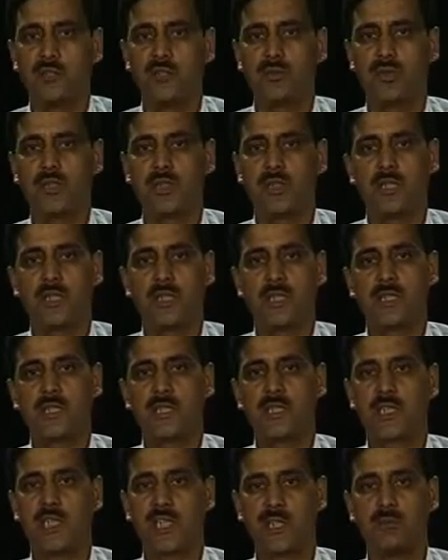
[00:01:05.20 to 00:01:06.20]
which a
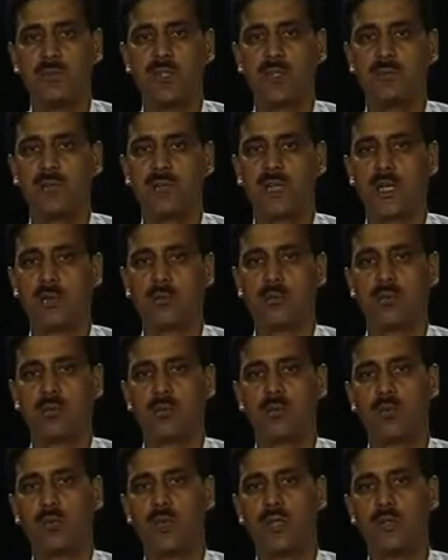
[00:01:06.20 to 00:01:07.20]
segment from
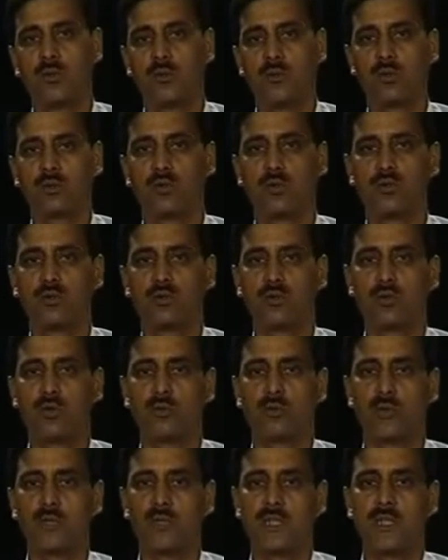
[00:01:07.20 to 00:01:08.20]
one
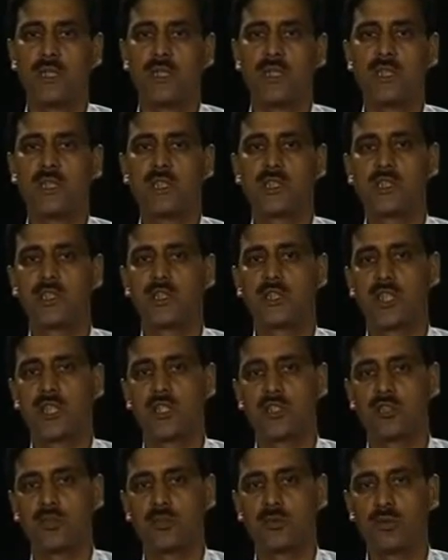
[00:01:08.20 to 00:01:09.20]
chromosome is
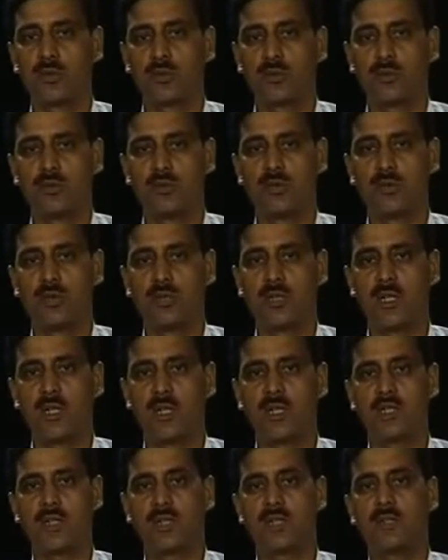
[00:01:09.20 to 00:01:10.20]
transferred to
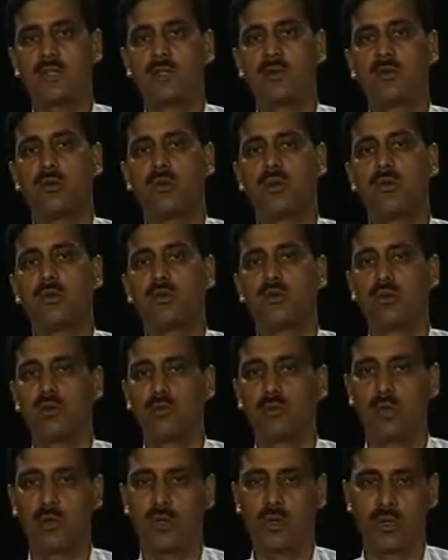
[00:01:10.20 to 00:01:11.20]
other
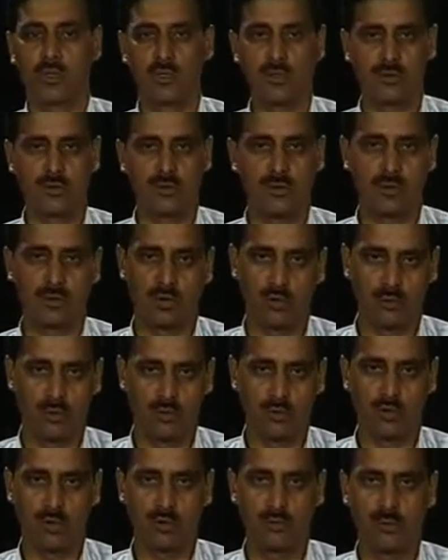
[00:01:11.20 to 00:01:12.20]
non-homologous
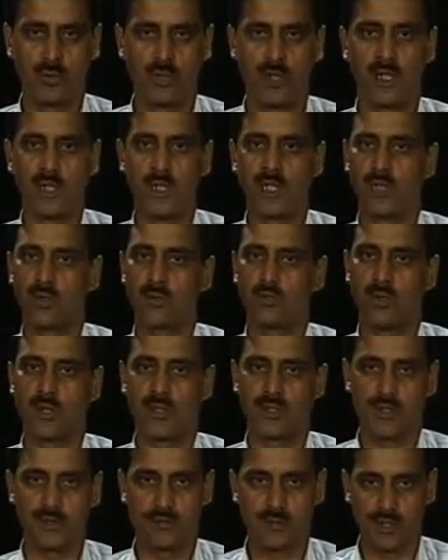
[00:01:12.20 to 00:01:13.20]
chromosome and
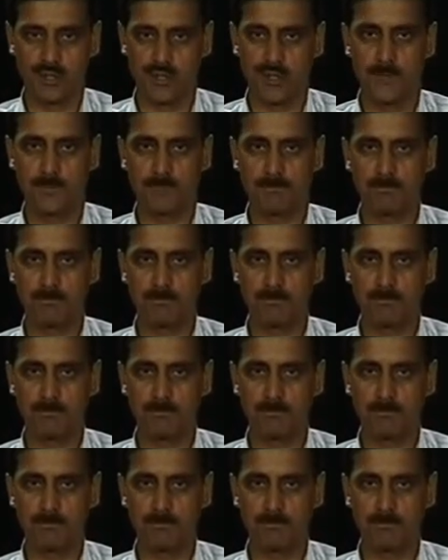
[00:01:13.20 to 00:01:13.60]
vice versa.